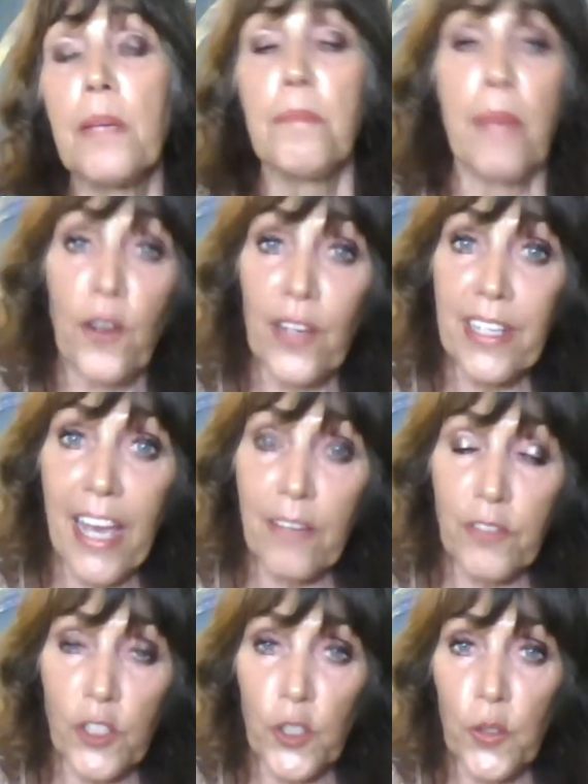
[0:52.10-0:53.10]
Married,
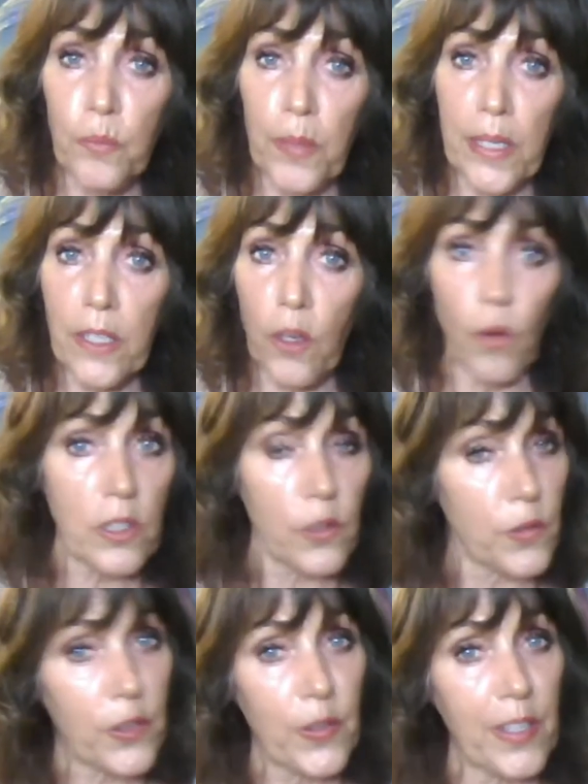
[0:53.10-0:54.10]
have 2 big golden
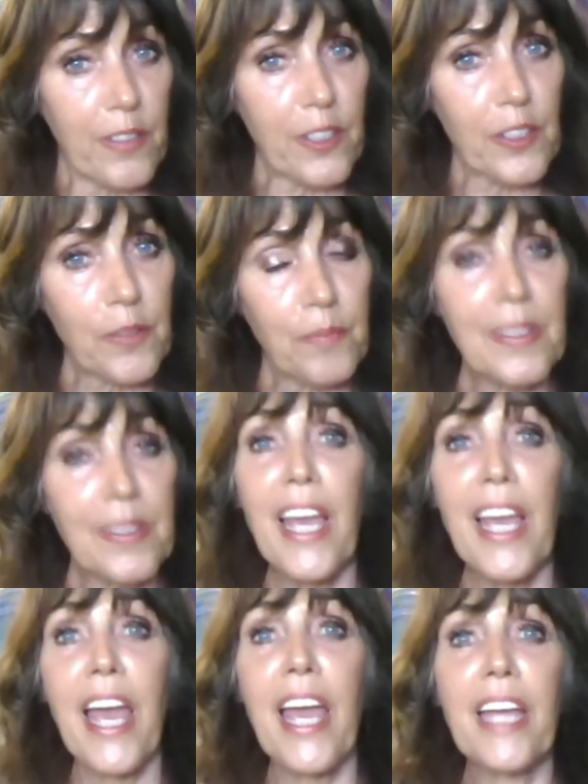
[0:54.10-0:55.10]
retrievers,
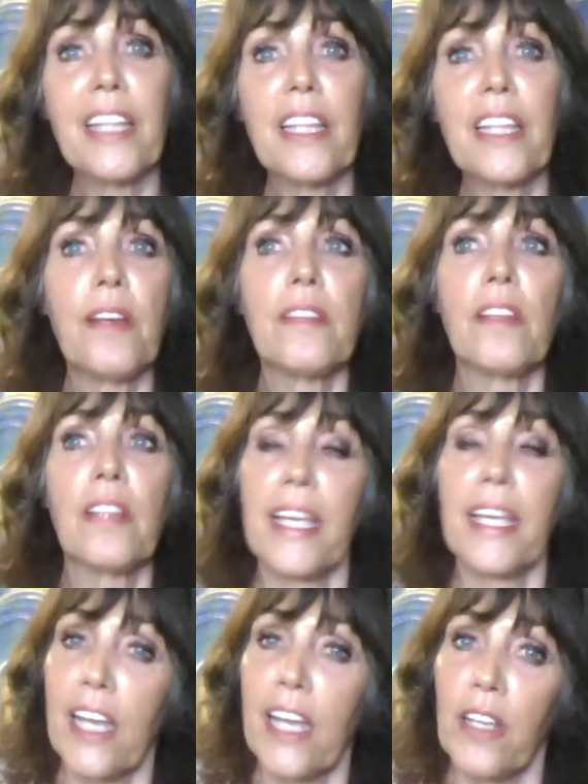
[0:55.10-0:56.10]
and live on the
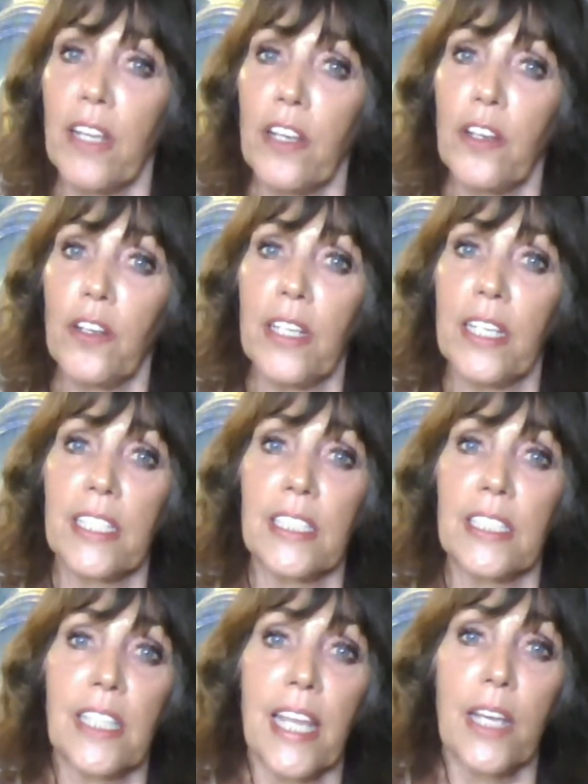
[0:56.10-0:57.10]
lake down here
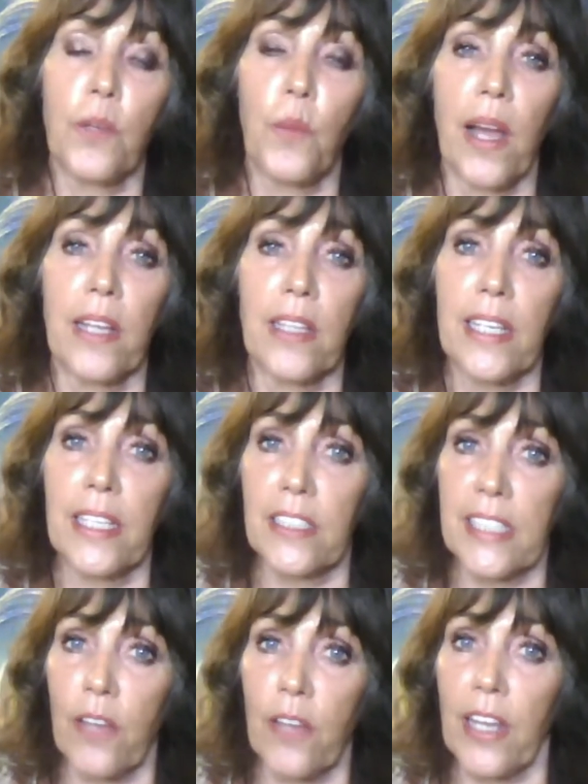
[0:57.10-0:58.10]
in Lake Wylie in
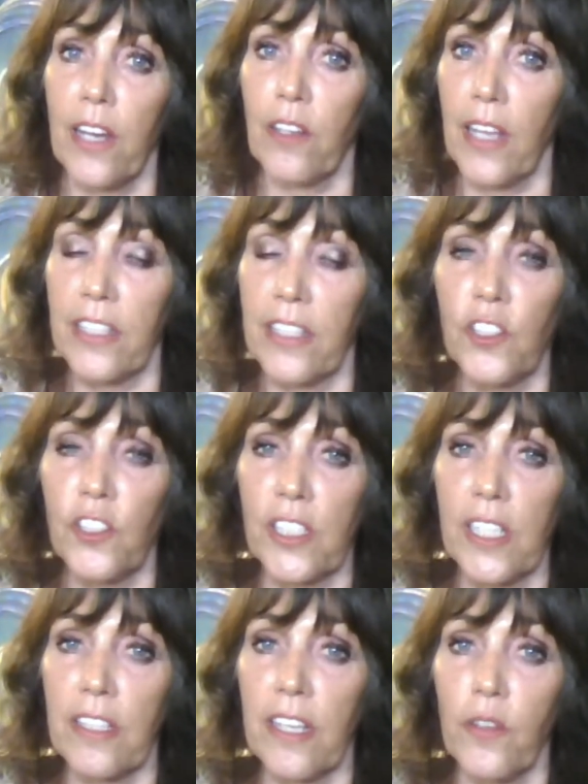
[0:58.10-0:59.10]
South Carolina, just
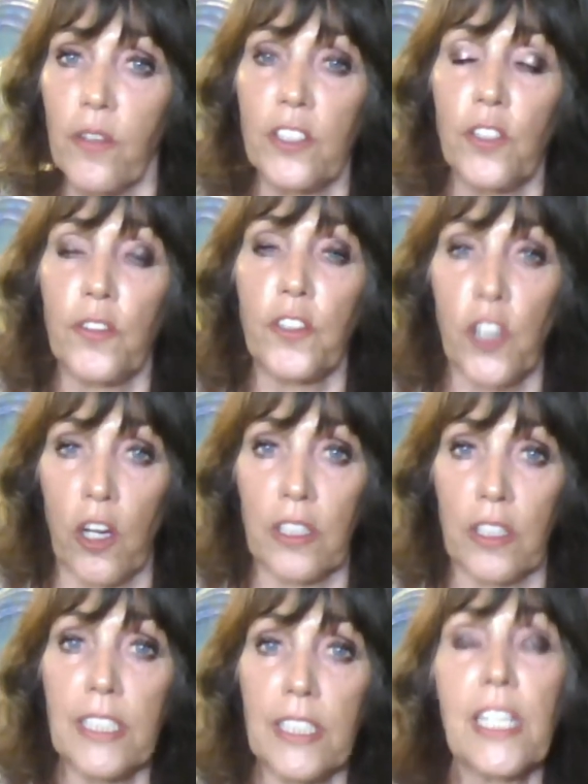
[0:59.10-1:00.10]
on the other edge of
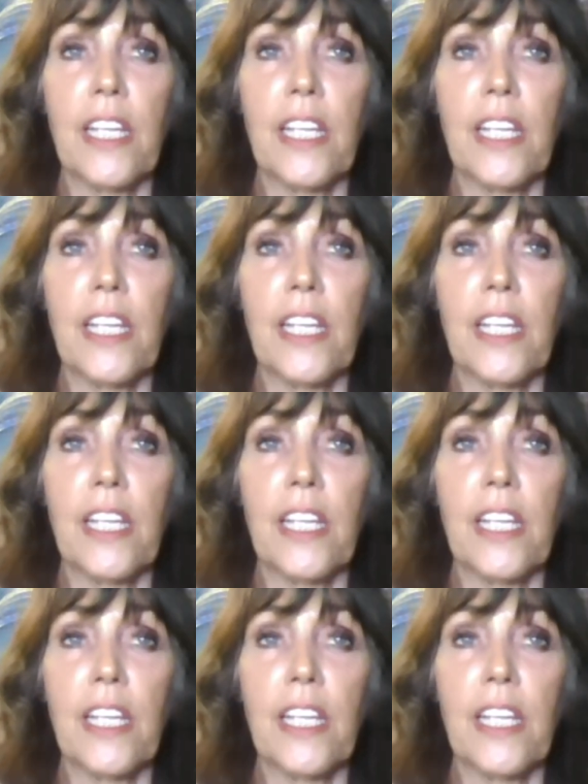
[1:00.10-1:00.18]
Charlotte.